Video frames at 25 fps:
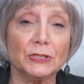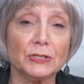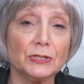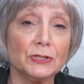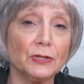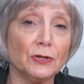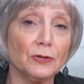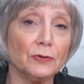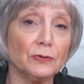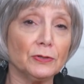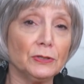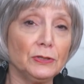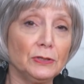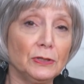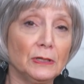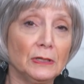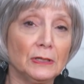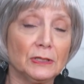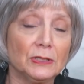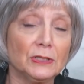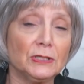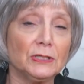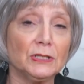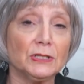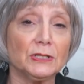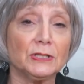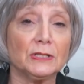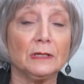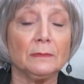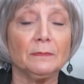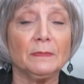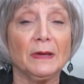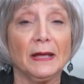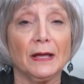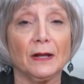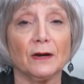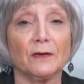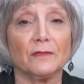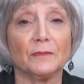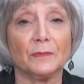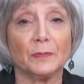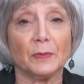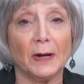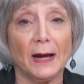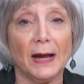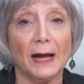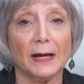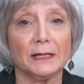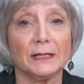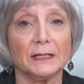So it's just a matter of
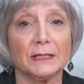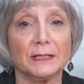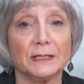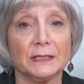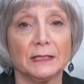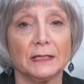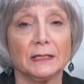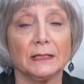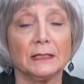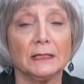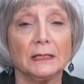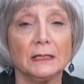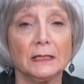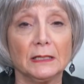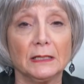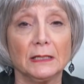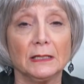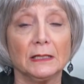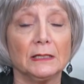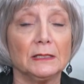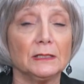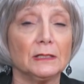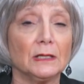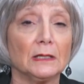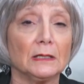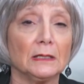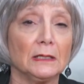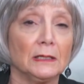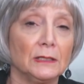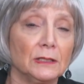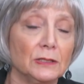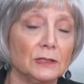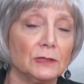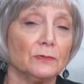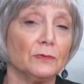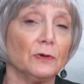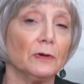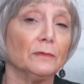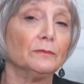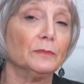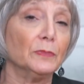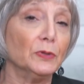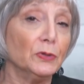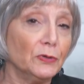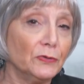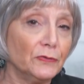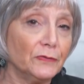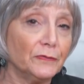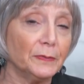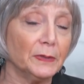practice and getting in, into a
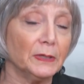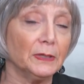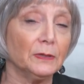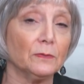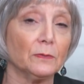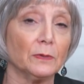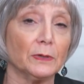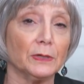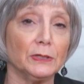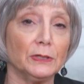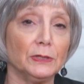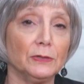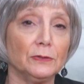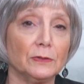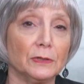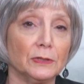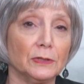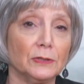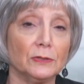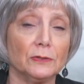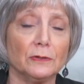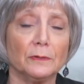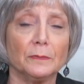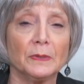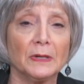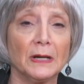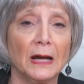movement where you can do it.